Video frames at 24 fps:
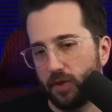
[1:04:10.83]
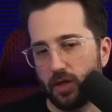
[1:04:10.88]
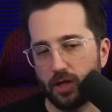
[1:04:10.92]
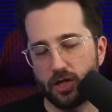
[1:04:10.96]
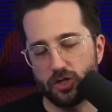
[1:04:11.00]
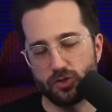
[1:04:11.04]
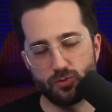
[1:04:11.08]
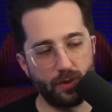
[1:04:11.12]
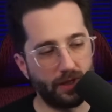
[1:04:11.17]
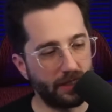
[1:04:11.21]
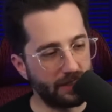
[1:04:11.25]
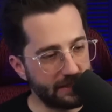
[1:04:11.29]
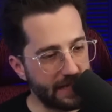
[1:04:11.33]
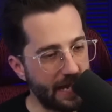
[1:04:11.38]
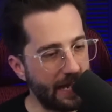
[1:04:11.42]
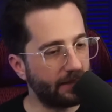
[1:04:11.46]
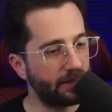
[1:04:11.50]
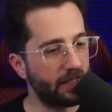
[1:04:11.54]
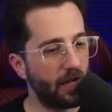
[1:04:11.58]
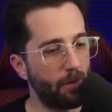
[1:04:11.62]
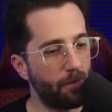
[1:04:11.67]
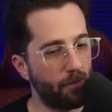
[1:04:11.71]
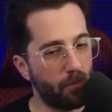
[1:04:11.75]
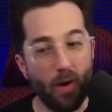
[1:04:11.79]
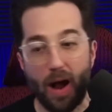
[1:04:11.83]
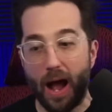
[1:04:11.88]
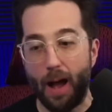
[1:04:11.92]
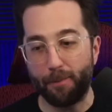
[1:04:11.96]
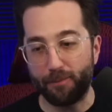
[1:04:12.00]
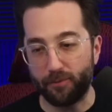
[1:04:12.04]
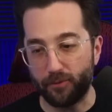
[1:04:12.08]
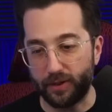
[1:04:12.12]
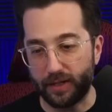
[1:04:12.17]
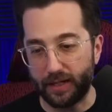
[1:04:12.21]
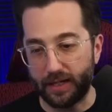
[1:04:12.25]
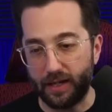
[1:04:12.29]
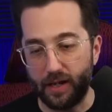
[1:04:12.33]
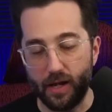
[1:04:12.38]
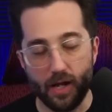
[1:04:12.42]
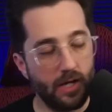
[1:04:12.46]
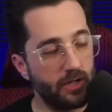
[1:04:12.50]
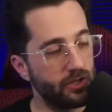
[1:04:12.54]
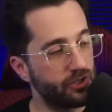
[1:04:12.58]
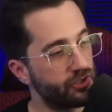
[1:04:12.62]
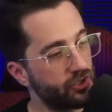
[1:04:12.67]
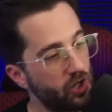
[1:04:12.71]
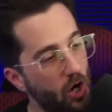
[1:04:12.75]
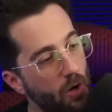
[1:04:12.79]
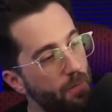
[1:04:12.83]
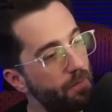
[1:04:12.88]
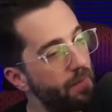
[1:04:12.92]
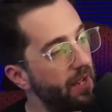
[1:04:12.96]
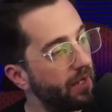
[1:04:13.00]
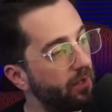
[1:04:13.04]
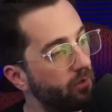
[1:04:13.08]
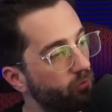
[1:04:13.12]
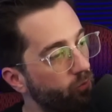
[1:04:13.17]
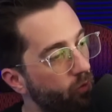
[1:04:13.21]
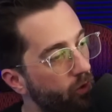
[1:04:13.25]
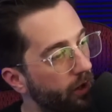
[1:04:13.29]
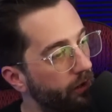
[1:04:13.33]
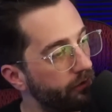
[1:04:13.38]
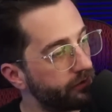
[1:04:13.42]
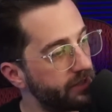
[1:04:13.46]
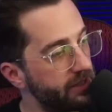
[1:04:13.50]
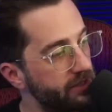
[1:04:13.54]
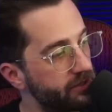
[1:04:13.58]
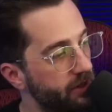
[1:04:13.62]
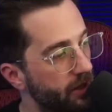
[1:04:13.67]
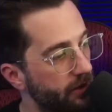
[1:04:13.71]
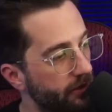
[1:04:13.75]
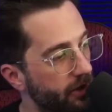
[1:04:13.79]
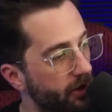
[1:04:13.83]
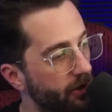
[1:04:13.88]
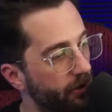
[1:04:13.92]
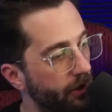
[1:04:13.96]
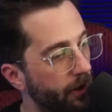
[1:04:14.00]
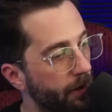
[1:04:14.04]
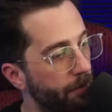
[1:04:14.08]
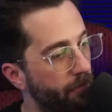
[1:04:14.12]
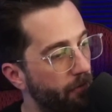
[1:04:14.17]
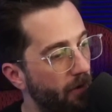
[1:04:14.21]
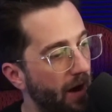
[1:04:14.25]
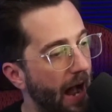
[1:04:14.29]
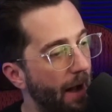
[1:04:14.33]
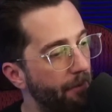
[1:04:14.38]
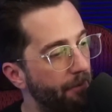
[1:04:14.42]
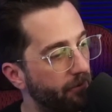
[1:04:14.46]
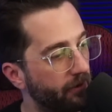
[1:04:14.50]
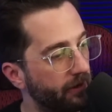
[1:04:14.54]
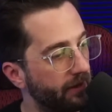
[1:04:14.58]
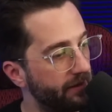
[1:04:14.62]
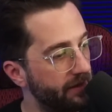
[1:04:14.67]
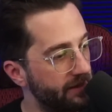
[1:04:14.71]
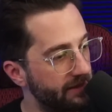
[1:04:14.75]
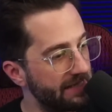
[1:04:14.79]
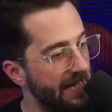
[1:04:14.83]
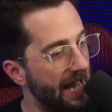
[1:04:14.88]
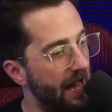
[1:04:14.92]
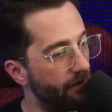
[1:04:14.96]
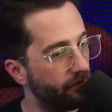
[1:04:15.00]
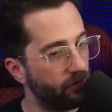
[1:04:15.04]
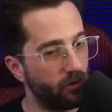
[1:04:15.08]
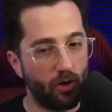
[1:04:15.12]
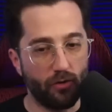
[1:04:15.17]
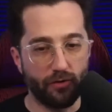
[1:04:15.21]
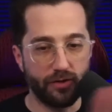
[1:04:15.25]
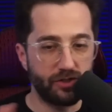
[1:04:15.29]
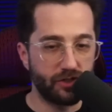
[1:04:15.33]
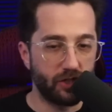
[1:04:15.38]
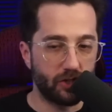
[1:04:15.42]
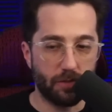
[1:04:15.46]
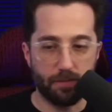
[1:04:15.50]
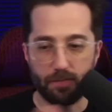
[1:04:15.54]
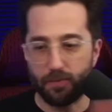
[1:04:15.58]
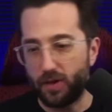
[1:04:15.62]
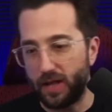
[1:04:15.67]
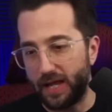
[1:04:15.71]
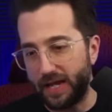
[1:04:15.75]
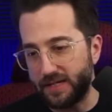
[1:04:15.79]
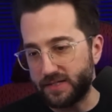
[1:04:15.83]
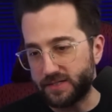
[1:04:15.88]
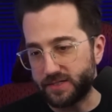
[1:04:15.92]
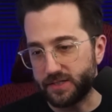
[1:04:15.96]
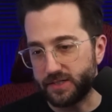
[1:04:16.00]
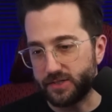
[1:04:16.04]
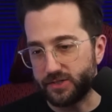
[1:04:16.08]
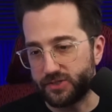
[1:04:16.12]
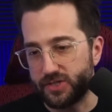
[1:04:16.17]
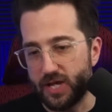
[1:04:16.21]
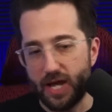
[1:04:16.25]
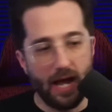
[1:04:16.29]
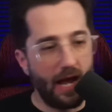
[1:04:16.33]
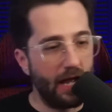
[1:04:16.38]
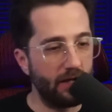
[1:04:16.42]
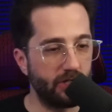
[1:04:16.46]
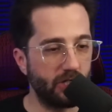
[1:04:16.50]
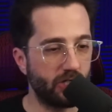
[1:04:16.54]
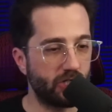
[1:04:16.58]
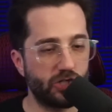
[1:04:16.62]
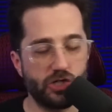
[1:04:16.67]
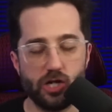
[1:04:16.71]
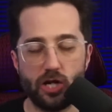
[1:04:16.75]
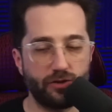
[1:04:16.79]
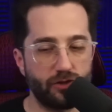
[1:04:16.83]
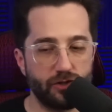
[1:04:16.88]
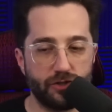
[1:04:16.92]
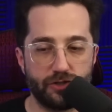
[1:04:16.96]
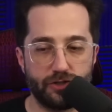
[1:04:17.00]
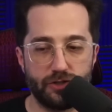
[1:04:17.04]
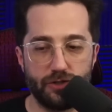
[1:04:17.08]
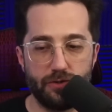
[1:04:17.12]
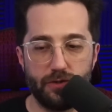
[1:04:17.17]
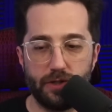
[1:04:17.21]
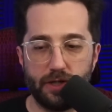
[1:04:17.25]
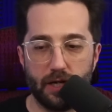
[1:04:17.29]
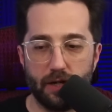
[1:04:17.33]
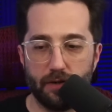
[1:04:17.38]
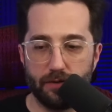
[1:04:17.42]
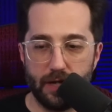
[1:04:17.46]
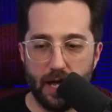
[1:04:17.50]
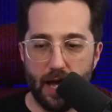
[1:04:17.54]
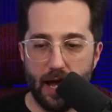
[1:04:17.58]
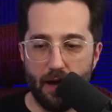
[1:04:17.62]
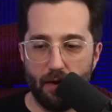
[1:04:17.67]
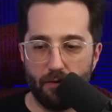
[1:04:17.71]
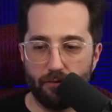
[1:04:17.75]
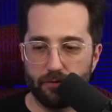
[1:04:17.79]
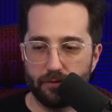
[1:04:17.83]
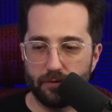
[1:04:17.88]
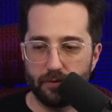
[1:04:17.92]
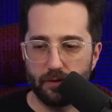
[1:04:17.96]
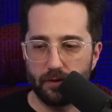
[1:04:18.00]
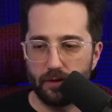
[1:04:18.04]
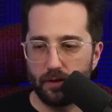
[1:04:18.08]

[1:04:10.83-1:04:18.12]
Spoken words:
Because we can take their property, start making royalties on all their property that's out in all these other places, and just shut the studio down.